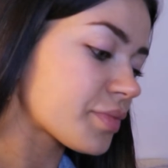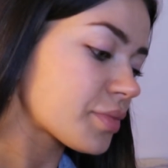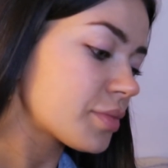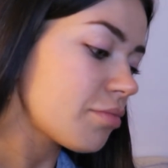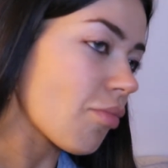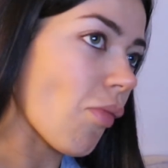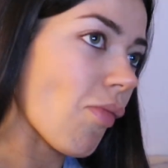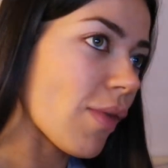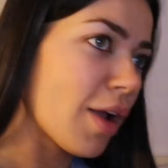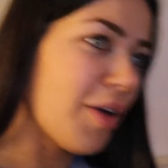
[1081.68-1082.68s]

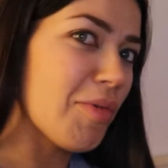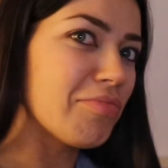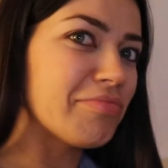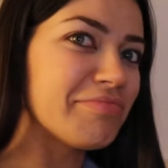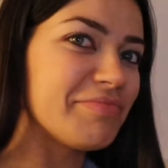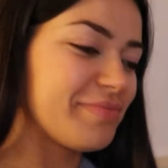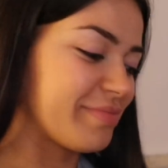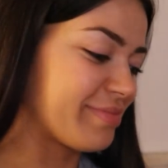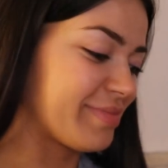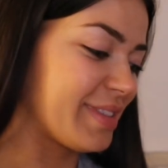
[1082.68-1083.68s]
Amazing. Not
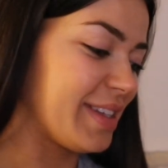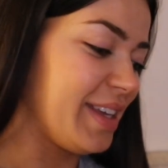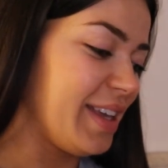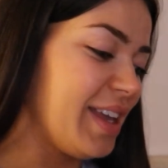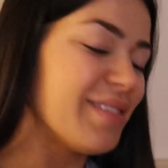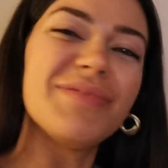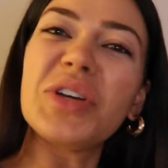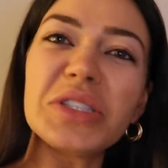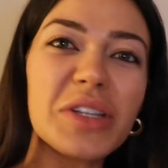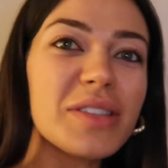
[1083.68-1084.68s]
as good as Sushi Samba.
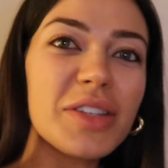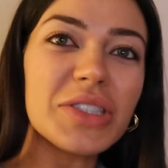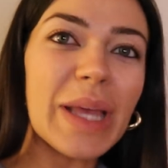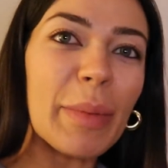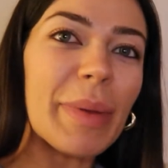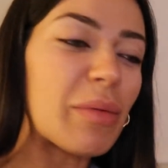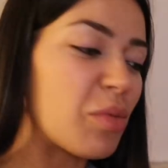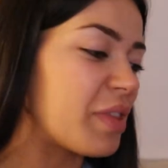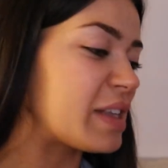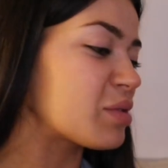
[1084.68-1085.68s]
Not as good as Sushi Samba,
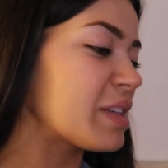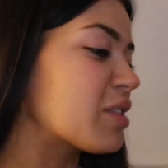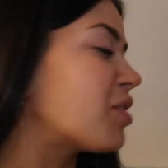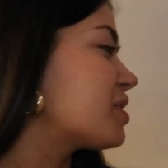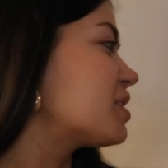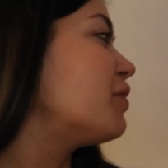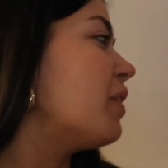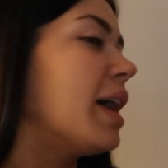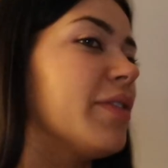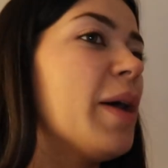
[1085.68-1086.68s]
but this did cost us a fiver.